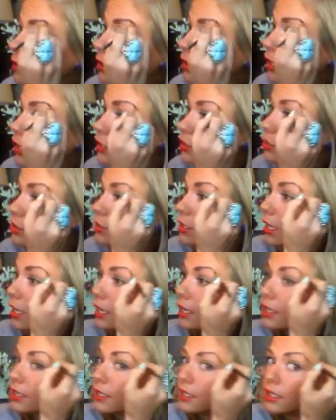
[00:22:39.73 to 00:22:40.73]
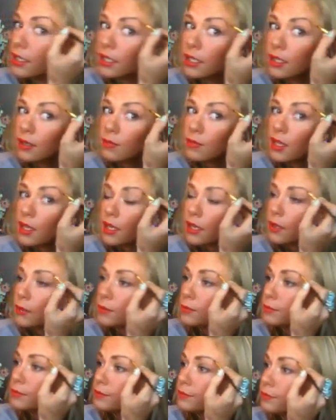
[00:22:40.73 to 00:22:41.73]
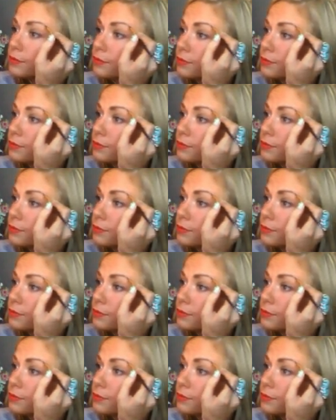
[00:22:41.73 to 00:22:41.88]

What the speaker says: I try to keep them,